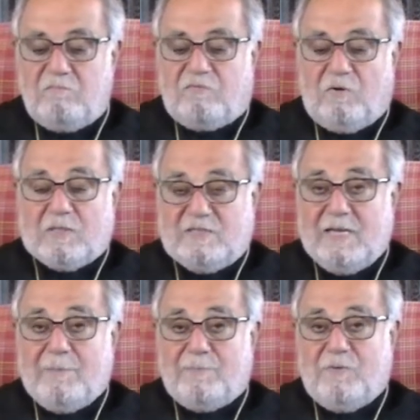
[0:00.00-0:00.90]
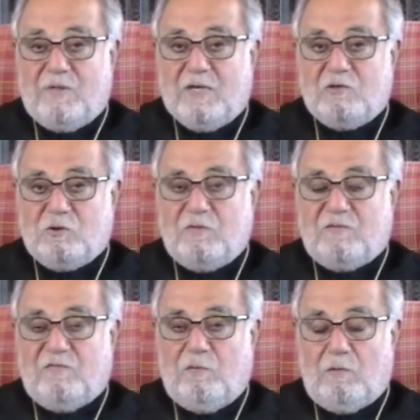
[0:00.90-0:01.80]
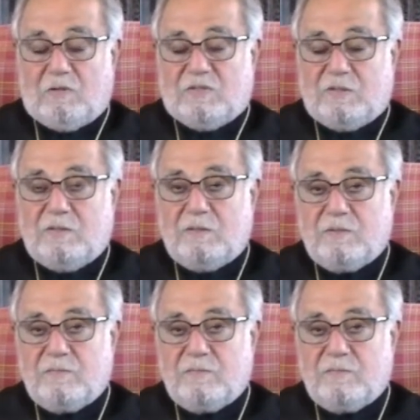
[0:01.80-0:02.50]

for example, the issue of divorce.